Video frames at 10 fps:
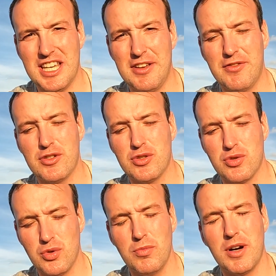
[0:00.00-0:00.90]
gave
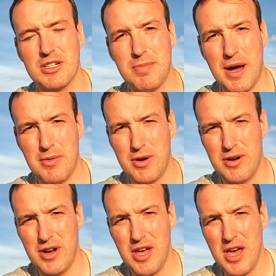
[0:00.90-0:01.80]
so much power.
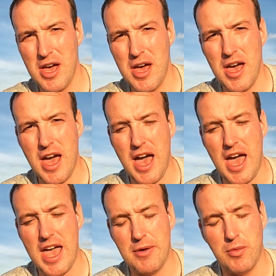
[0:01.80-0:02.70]

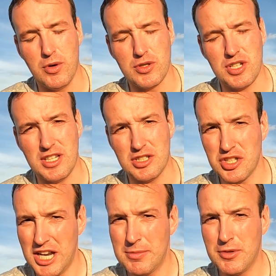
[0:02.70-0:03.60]
It was
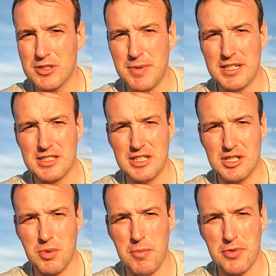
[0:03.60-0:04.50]
incredible, especially in the
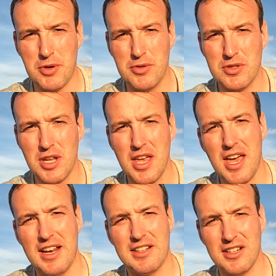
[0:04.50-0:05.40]

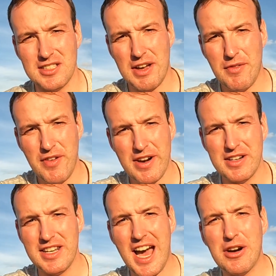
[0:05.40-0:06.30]
swim-throughs. It does have a very
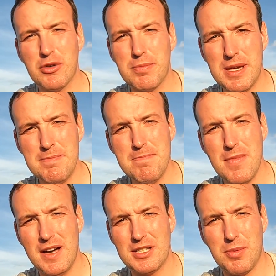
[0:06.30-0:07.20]
narrow
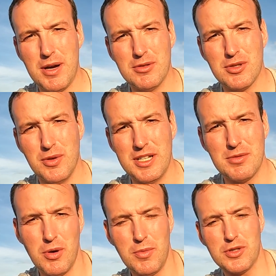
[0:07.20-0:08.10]
beam as well, so it is
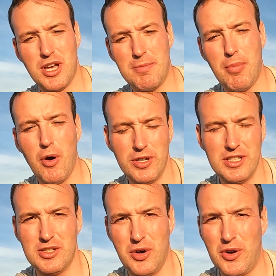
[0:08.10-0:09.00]
almost a
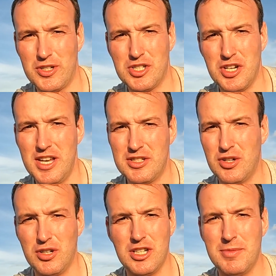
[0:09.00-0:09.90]
point torch. It's
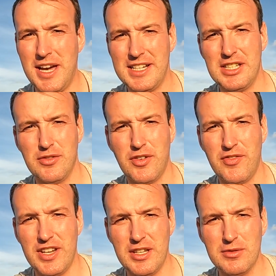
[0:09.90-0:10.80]
not going to be ideal for
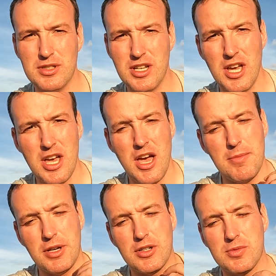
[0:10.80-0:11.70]
videos,
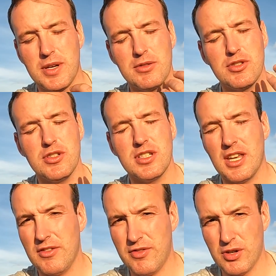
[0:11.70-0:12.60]
because when I was using
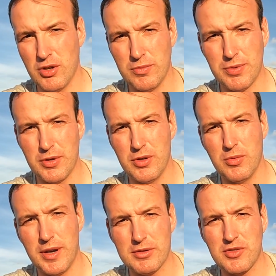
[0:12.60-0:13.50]
it for GoPro,
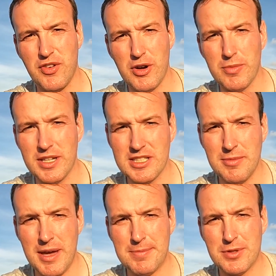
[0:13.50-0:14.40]
when I was filming some
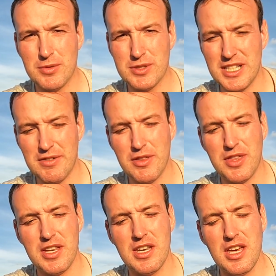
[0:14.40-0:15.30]
episodes and
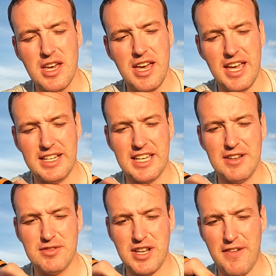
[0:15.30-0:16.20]
everything, it
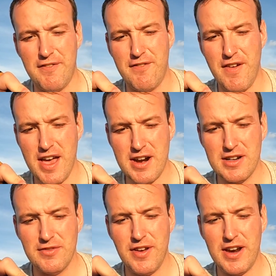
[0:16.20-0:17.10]
gives a
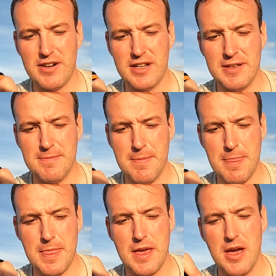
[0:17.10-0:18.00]
very, very
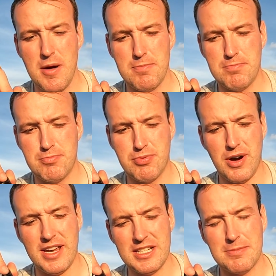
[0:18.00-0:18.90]

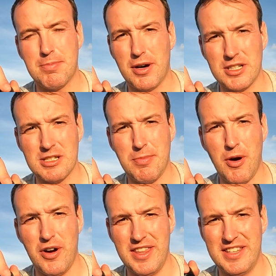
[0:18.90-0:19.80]
bright burn
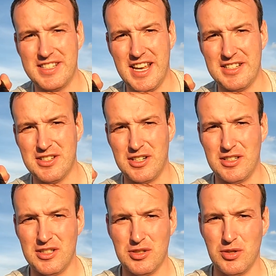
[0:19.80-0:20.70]
spot in the center.
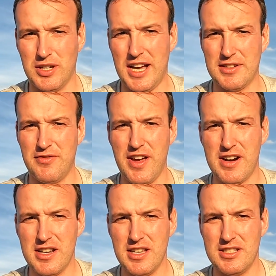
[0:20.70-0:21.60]
So it has a
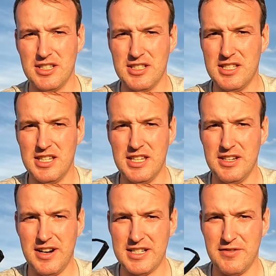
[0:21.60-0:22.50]
very, as you can see
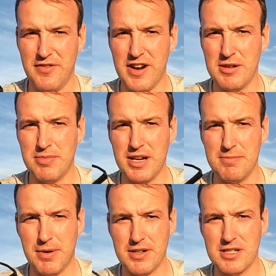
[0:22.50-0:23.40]
here, it has a very bright
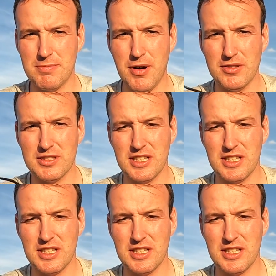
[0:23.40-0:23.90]
burn spot